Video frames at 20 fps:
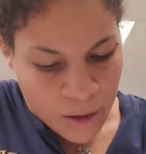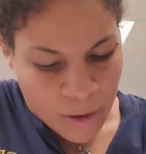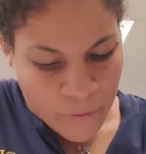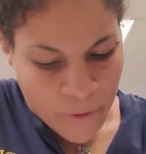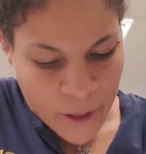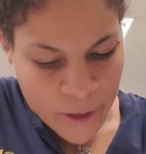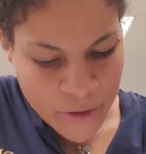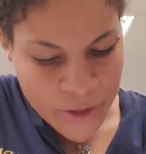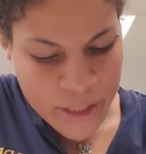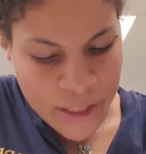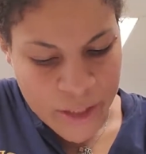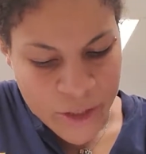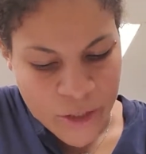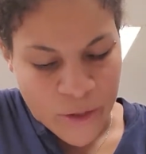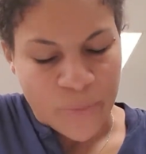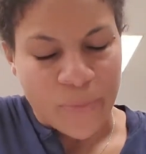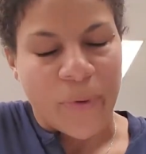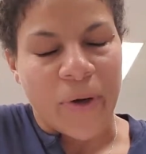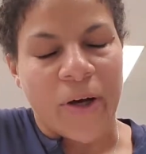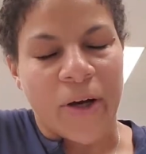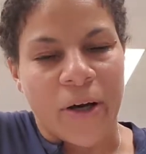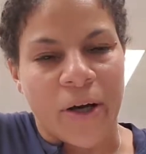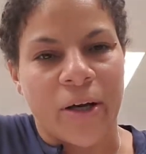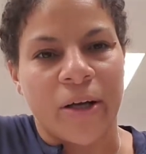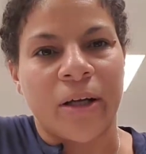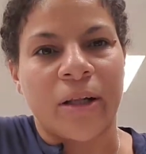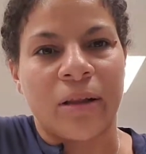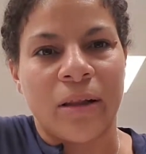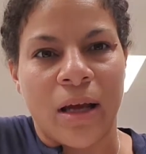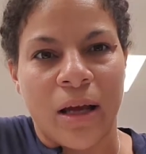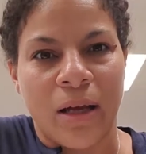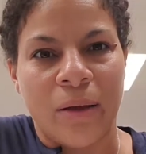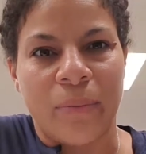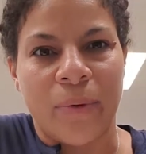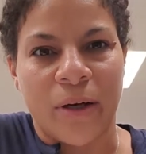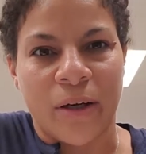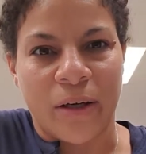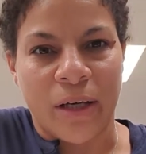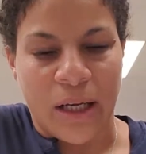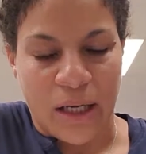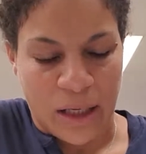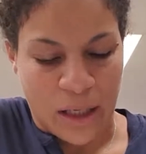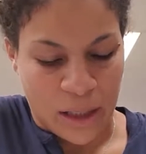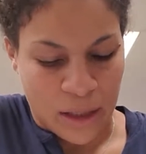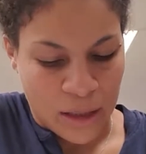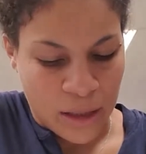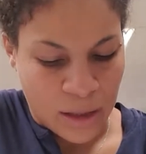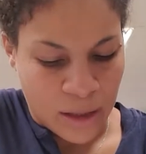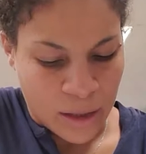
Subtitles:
fire station, park, library,